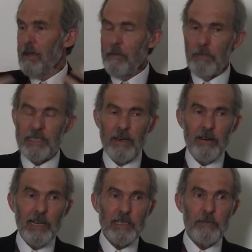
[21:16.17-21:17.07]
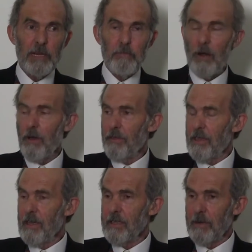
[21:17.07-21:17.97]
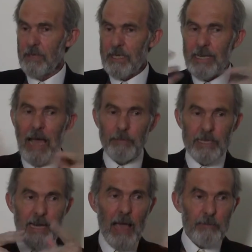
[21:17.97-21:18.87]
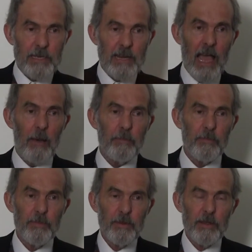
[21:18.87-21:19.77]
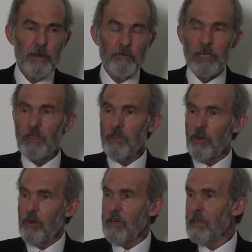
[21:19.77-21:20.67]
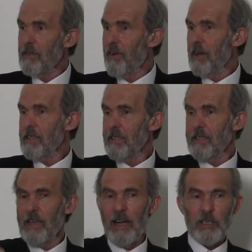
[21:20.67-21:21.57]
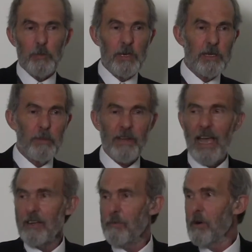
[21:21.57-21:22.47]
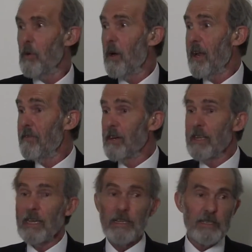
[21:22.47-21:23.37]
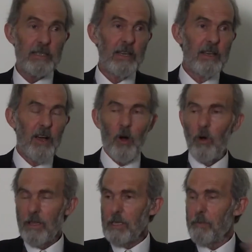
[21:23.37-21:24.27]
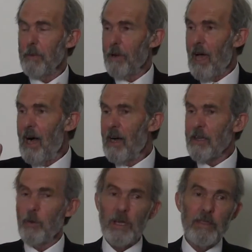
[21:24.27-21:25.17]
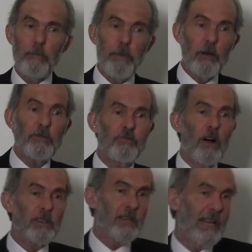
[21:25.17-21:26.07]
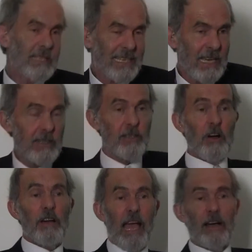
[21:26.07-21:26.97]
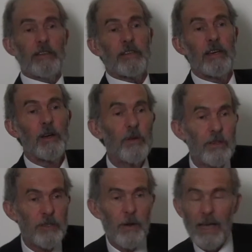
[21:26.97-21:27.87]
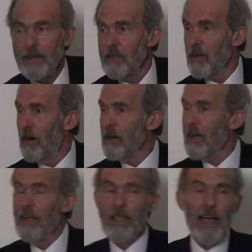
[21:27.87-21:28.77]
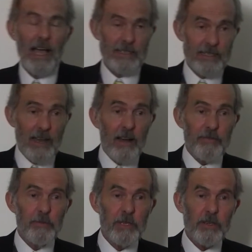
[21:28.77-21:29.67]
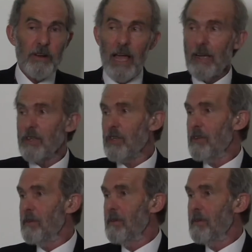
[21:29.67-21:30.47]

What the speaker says: Materialism and monotheism. Snap, snap, snap. Richard Dawkins versus the Archbishop of Canterbury, or whatever it is. All these people arguing, and they're both wrong. So let's kick the dog out, the two-headed dog, and start from scratch.